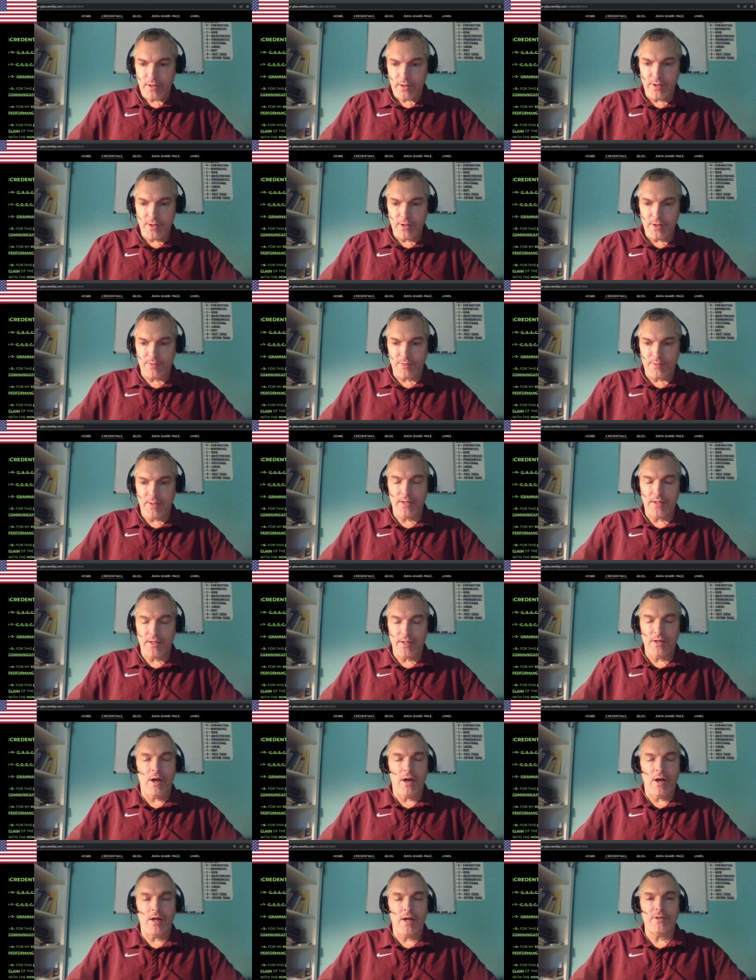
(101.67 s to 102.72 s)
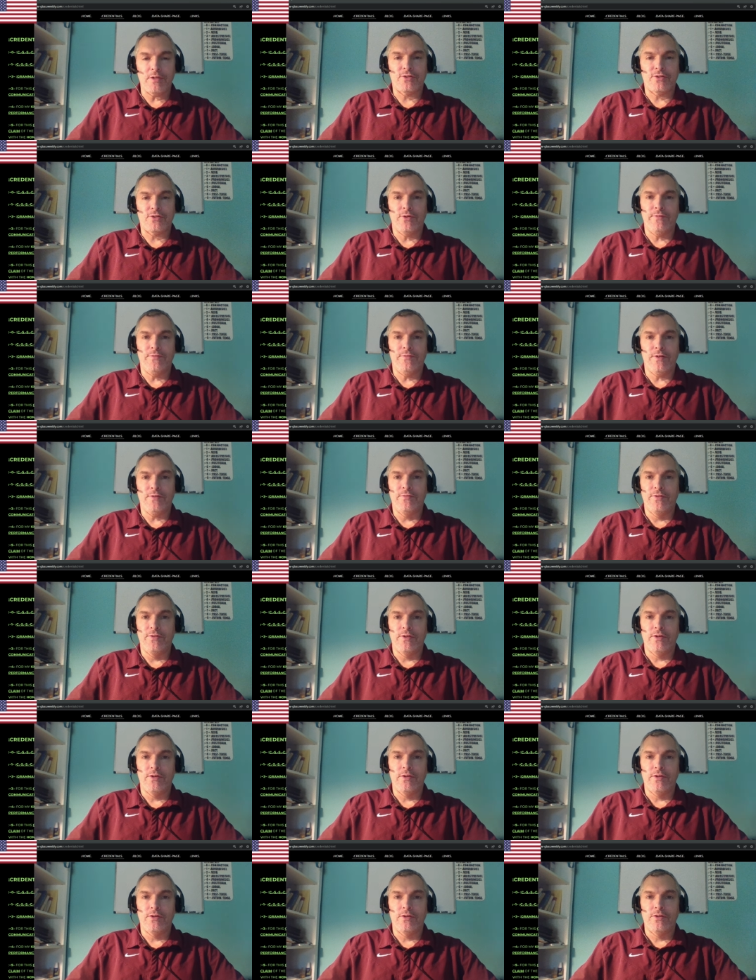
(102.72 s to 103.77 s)
this being August twenty-fifth,
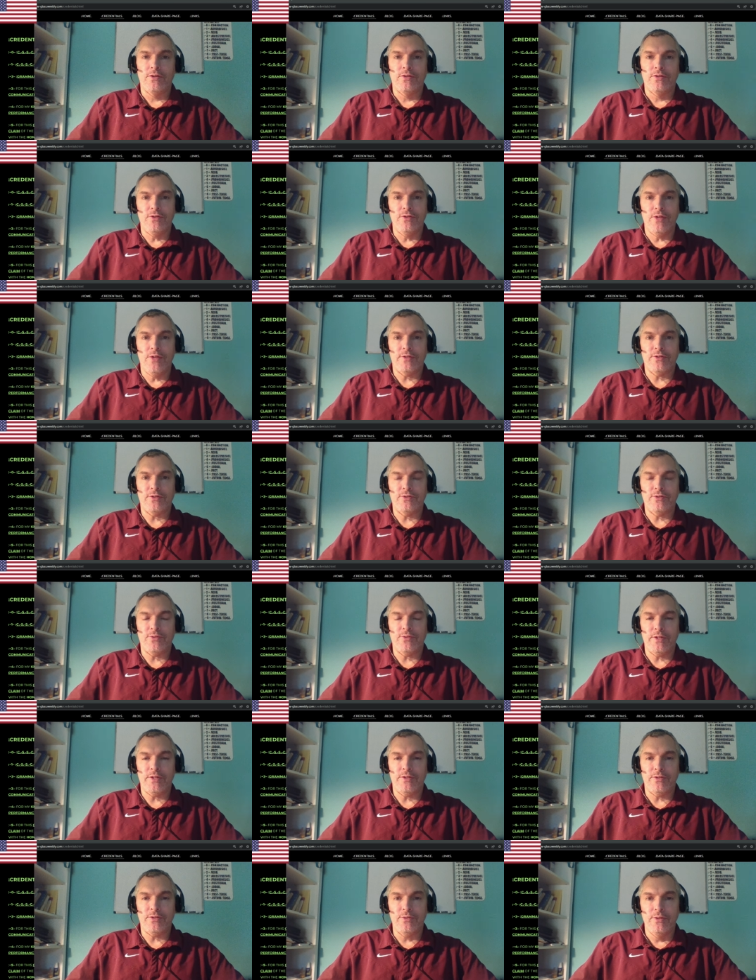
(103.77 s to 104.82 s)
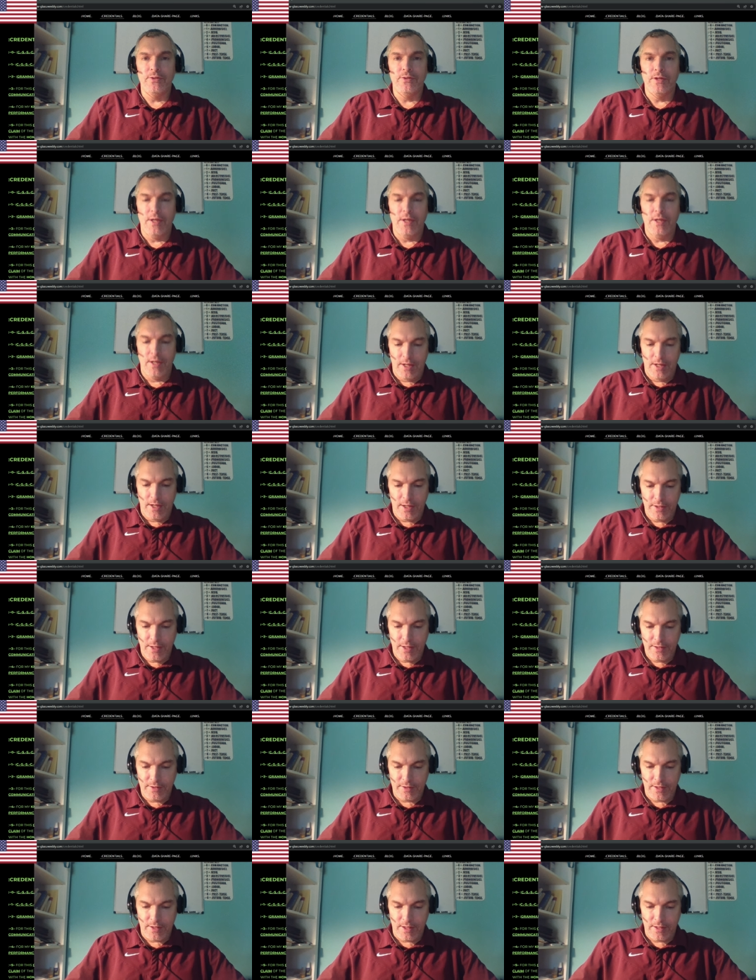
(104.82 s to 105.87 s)
two thousand twenty-two. And
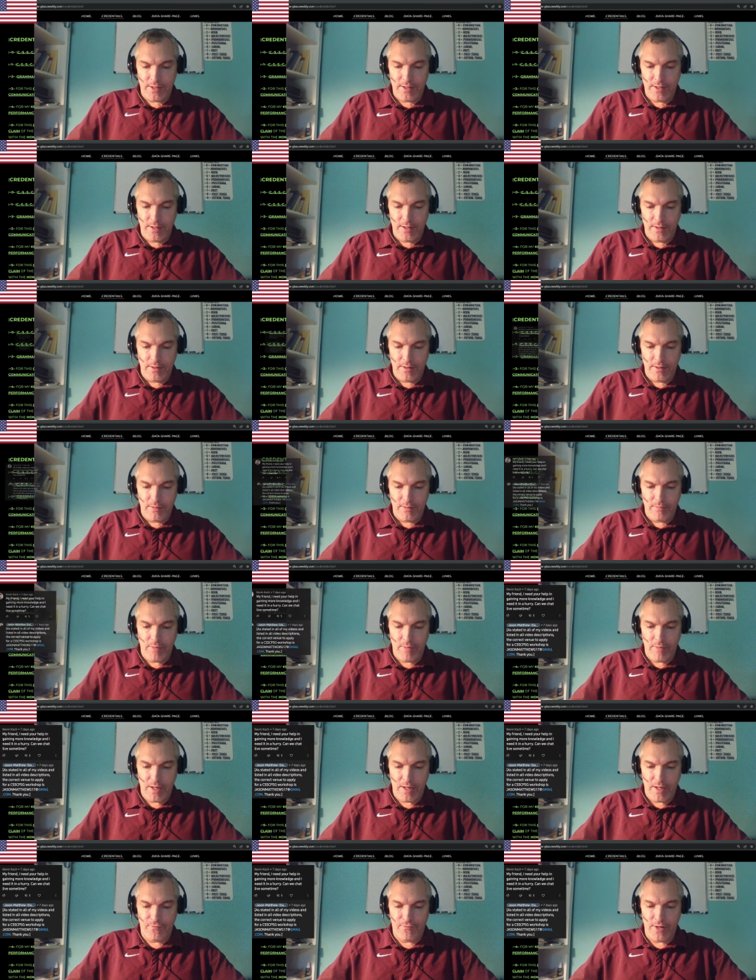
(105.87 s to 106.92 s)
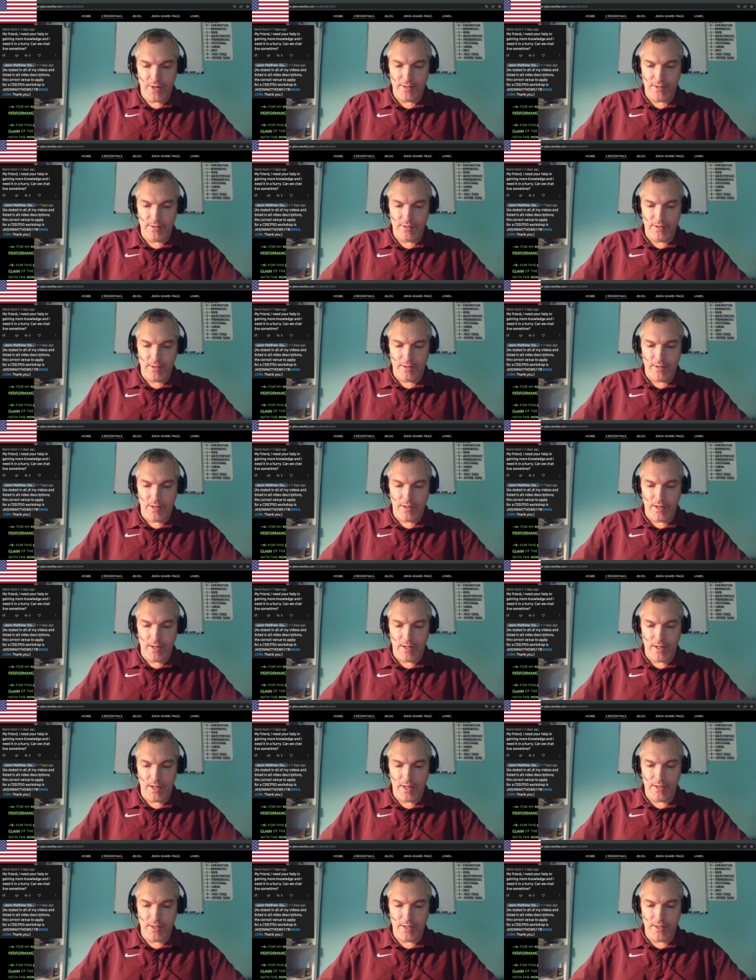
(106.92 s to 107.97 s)
they said, "My friend,
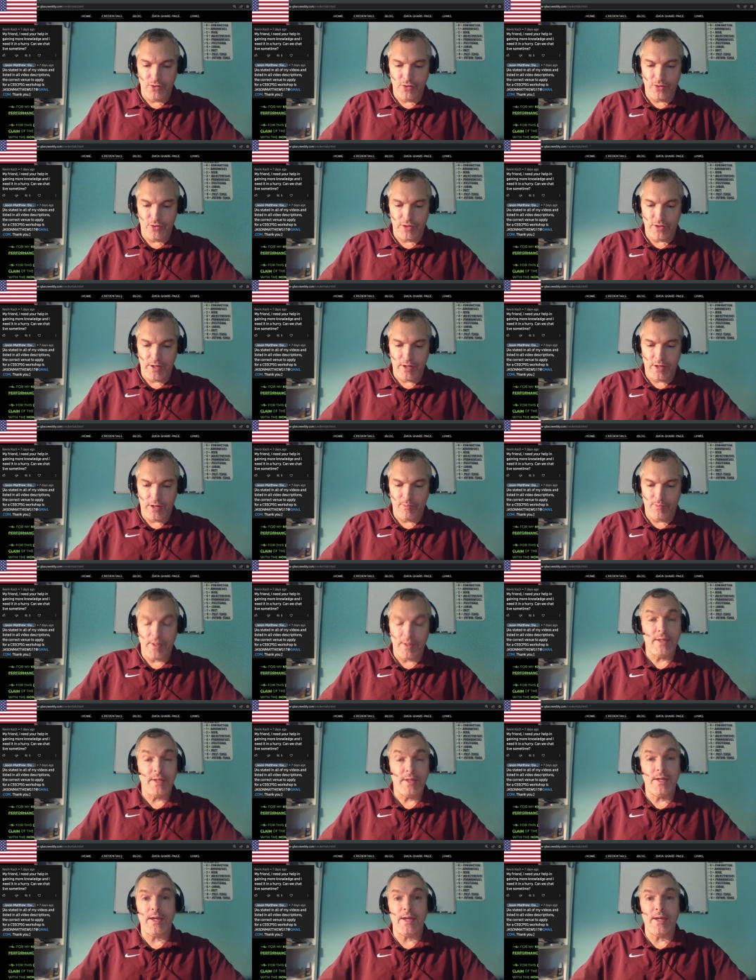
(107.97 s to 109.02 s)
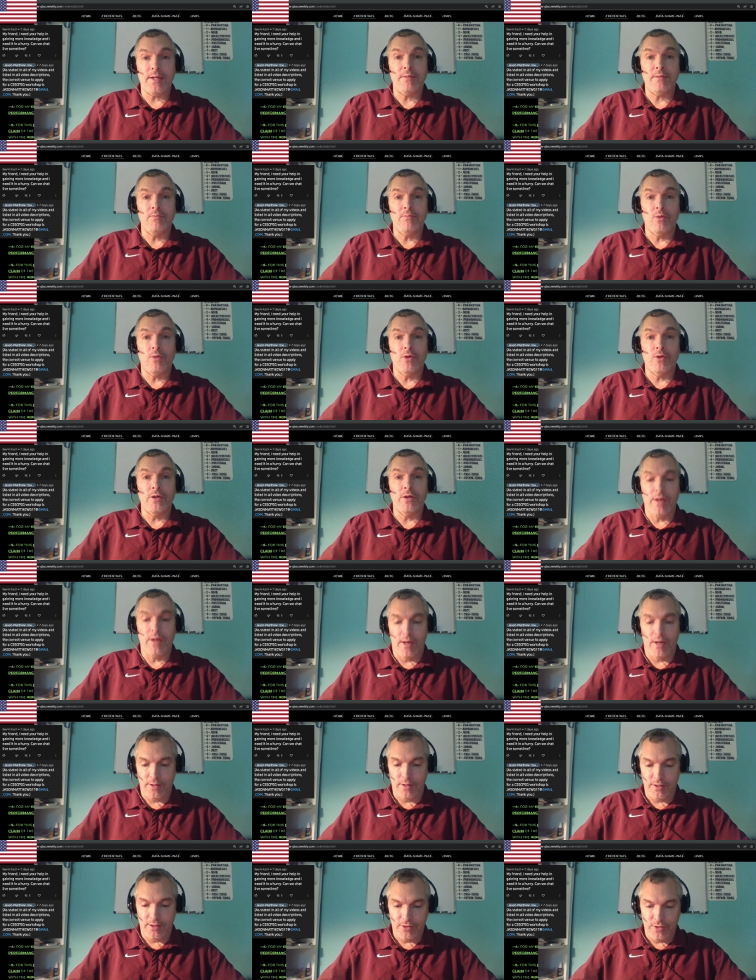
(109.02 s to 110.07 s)
I need your help in gaining more
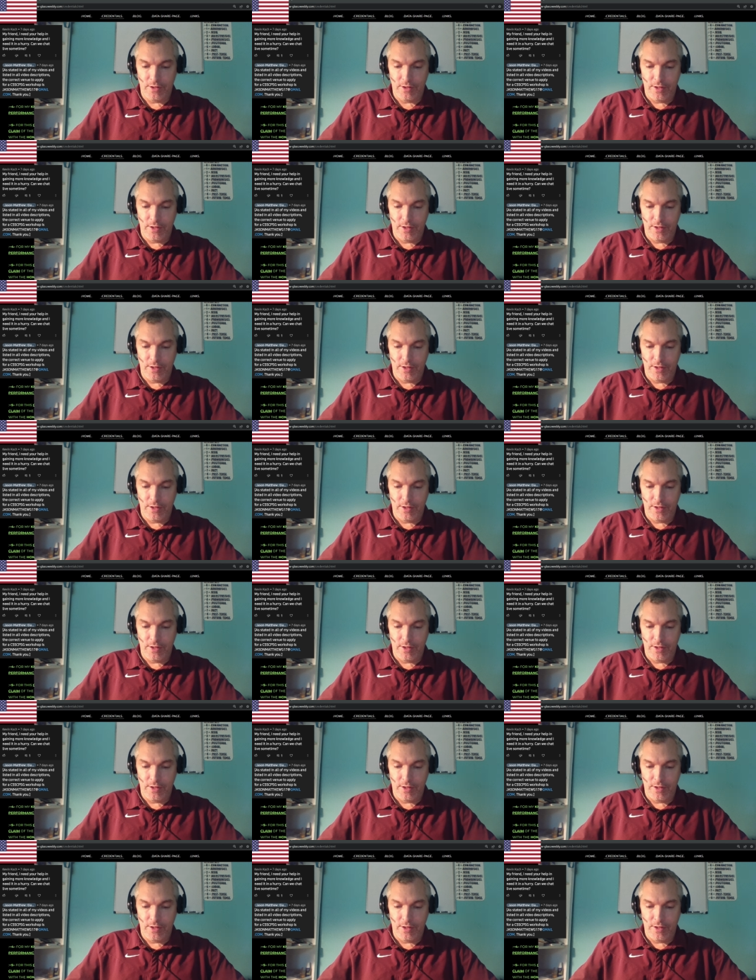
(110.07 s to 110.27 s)
knowledge,